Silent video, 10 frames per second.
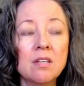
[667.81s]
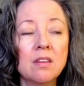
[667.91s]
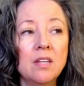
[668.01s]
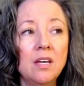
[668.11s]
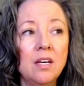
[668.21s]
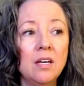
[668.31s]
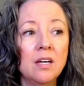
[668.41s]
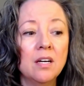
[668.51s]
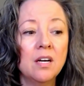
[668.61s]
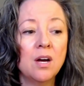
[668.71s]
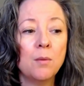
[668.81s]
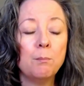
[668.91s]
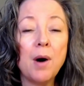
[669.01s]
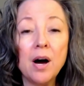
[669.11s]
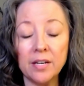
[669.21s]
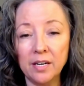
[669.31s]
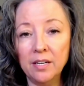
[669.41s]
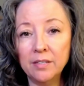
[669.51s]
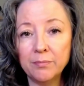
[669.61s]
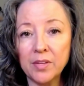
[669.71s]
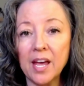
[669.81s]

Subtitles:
the body